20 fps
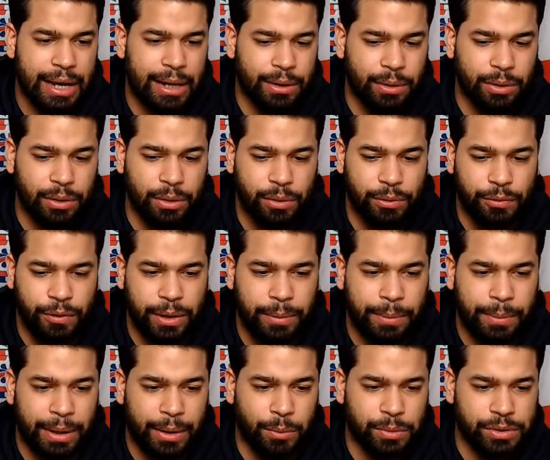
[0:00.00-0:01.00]
I don't know if
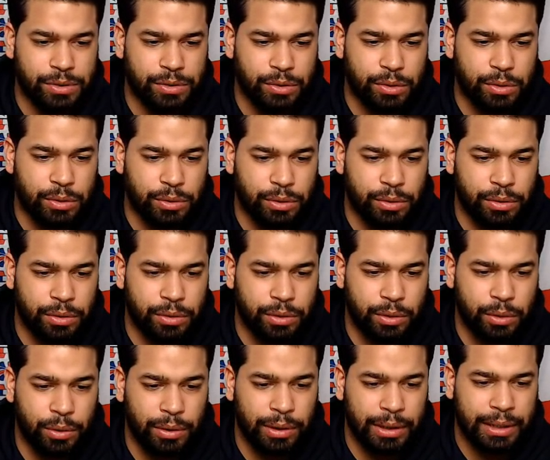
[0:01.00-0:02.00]
anybody wants to call
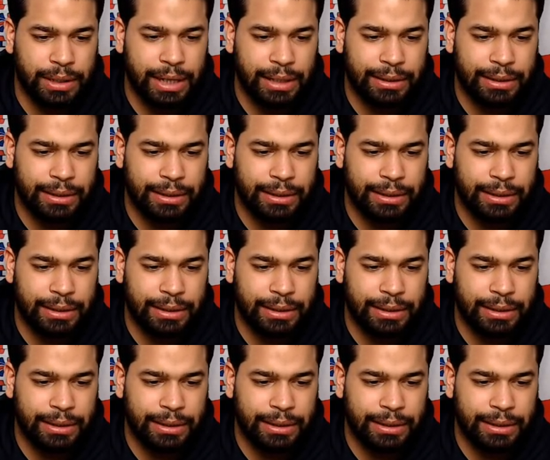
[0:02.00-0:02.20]
in.